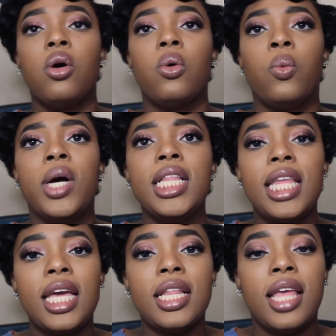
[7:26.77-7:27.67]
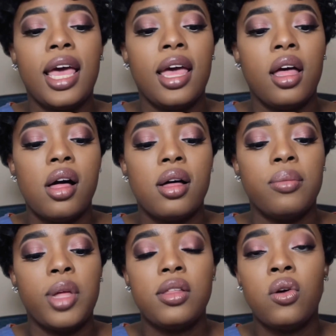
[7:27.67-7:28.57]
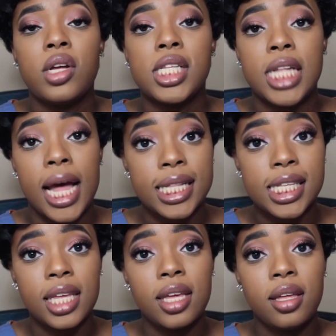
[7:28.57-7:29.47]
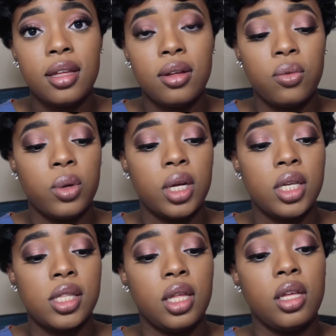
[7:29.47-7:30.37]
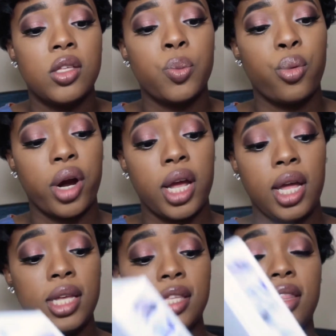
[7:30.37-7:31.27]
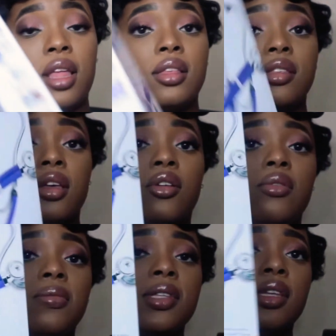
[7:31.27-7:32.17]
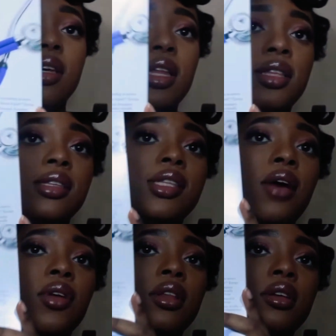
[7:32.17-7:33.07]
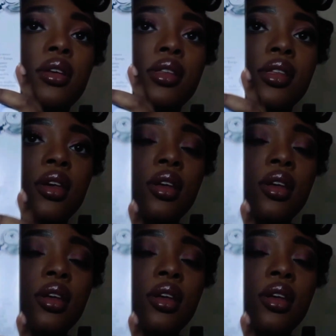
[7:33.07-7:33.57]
One thing that they told us not to get was these spray stethoscopes. And this is how it looks.